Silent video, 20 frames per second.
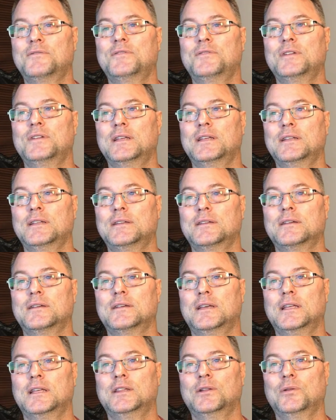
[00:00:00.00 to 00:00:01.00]
and they dare
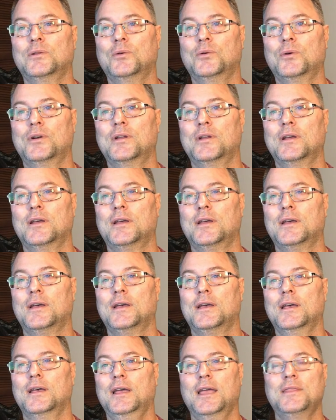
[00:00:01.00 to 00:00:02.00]
all the more to
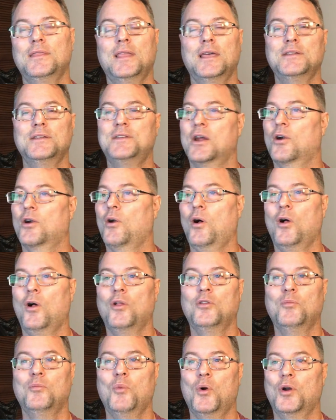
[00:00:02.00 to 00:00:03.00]
proclaim the gospel
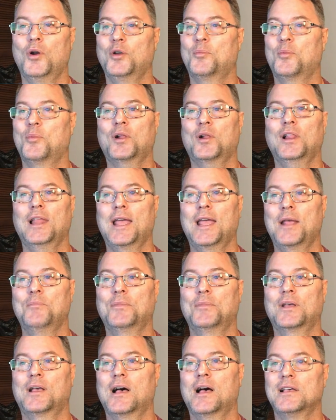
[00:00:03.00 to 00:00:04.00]
without fear. Now,
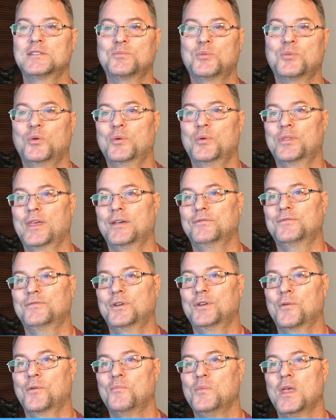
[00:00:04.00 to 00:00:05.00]
Paul, he's, he's
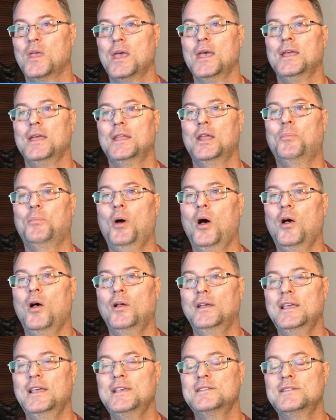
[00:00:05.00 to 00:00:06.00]
declaring two
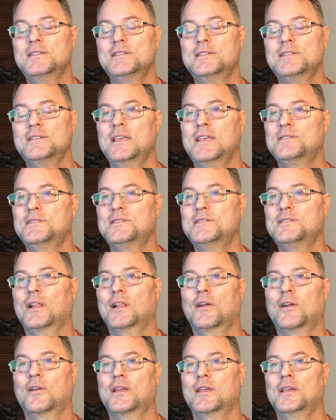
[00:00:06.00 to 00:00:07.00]
important things here.
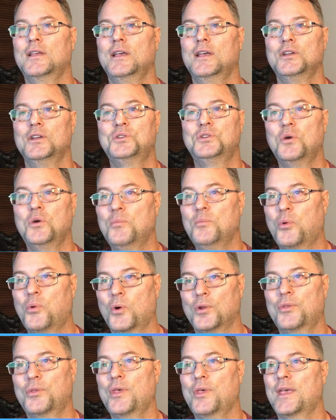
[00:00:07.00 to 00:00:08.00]
Early on,
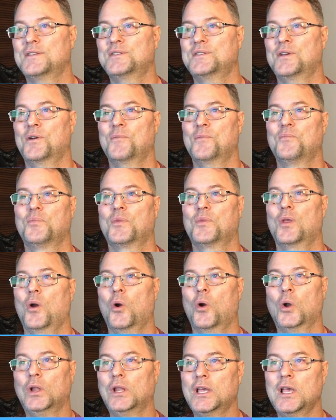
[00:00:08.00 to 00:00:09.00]
when
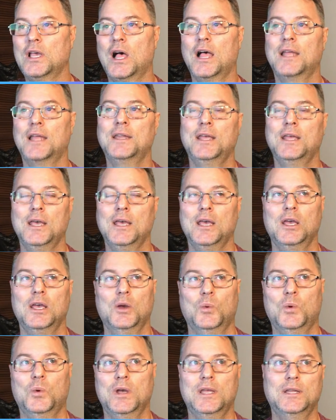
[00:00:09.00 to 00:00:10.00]
the gospel was
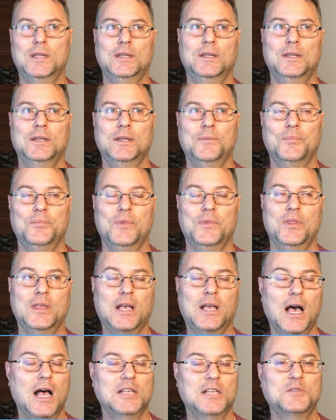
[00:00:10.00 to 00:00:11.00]
being shared,
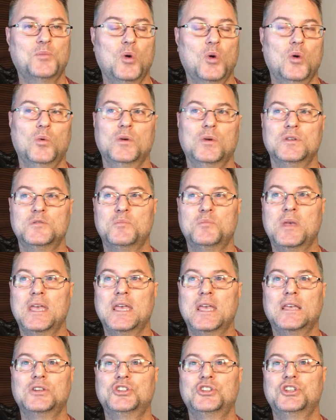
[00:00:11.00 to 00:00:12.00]
many did
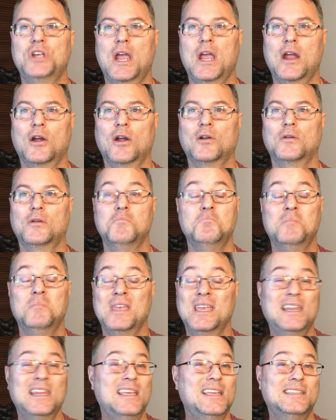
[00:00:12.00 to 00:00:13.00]
not know who
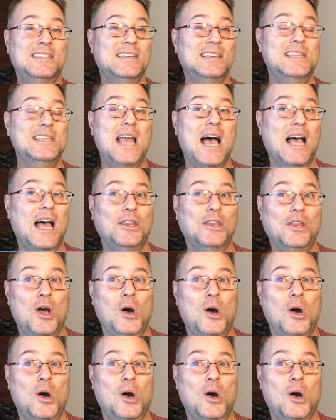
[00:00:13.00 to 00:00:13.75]
Jesus was. And